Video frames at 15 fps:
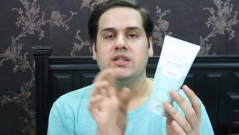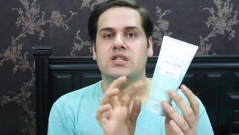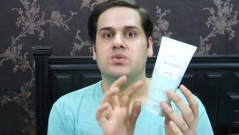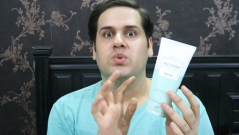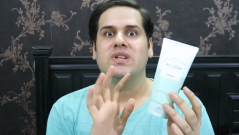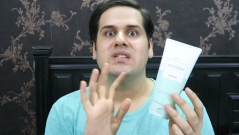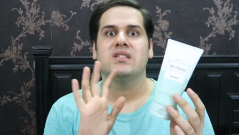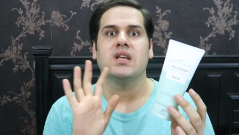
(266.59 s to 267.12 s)

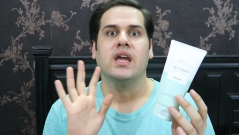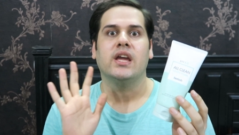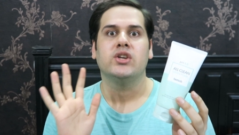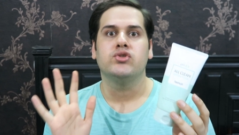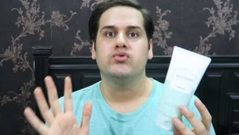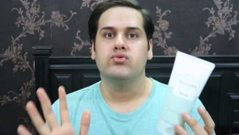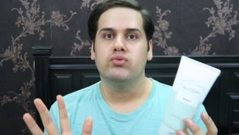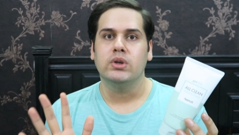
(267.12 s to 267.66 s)
This one is
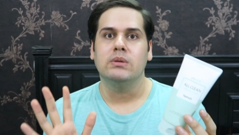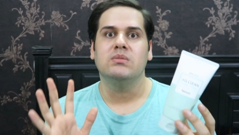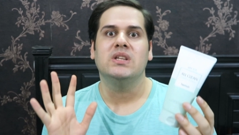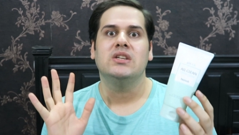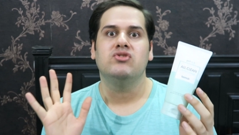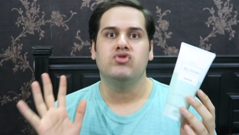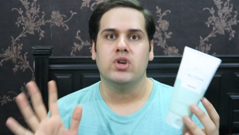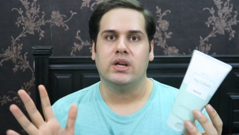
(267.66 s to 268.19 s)

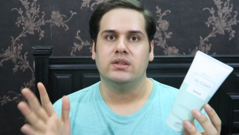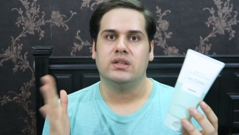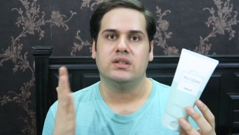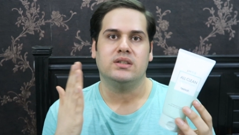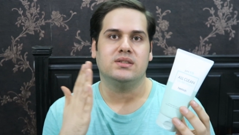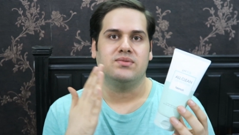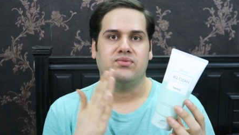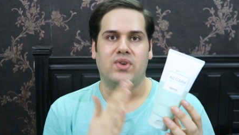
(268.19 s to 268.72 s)
extremely
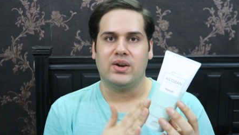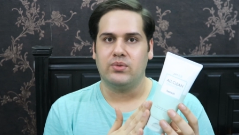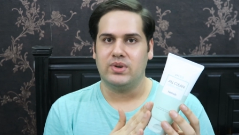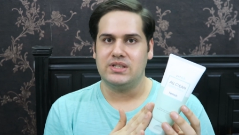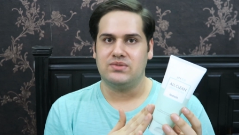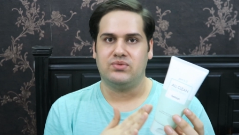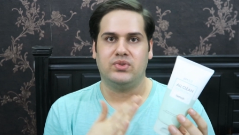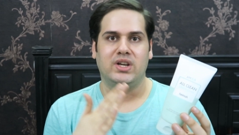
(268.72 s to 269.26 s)
gentle. It's
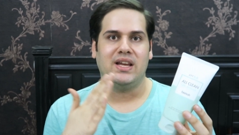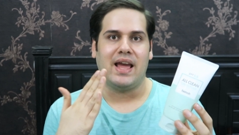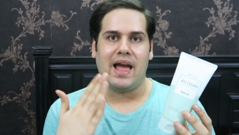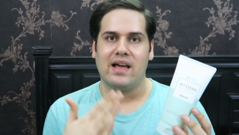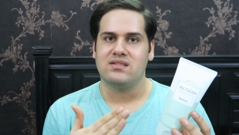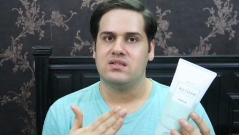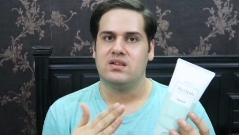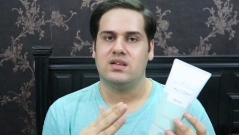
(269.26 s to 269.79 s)
fragrance free,
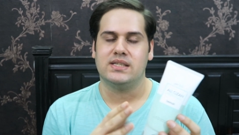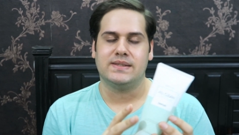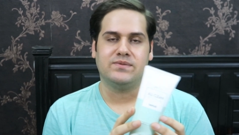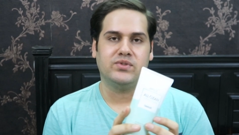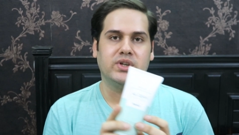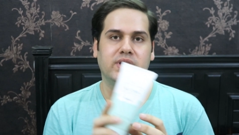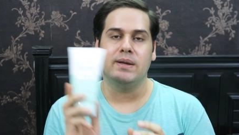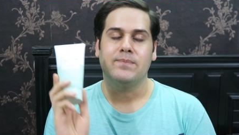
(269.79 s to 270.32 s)

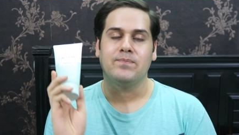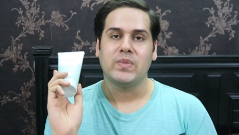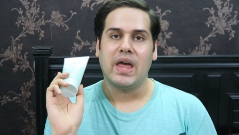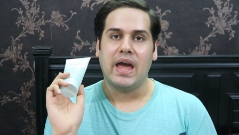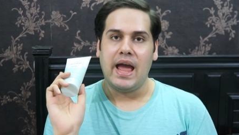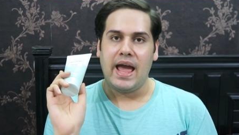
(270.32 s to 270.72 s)
SLS free.